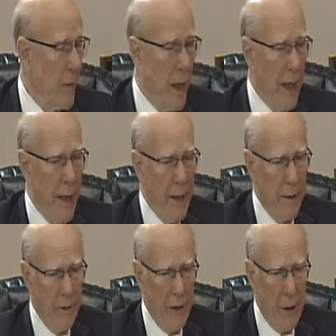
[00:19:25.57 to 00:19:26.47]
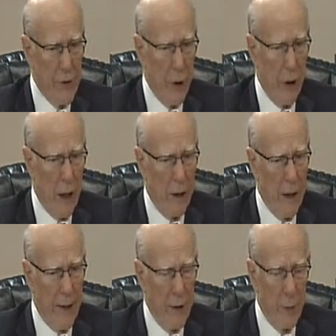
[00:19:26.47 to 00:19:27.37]
And that was a lot
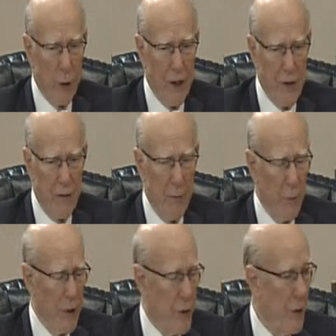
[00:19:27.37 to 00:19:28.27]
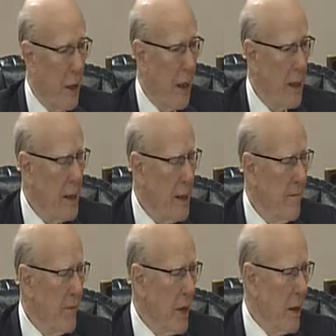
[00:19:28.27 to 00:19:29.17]
like the progressive movement today.
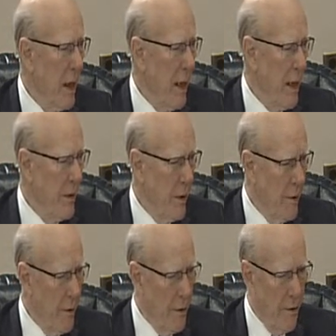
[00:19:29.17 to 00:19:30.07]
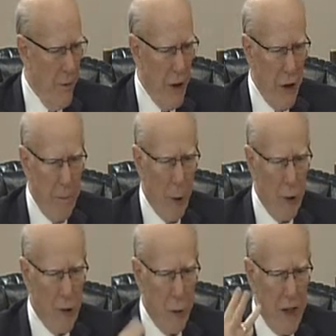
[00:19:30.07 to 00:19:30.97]
And they
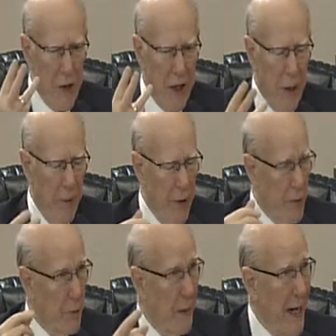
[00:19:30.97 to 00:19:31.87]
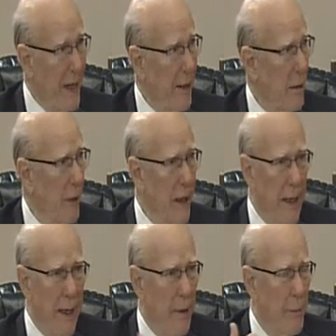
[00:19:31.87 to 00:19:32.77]
deposed 3 chairmen. There was the banking committee. I
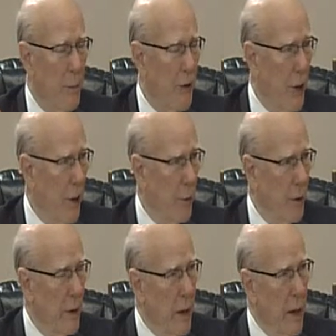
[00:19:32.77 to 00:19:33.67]
can't remember the other one.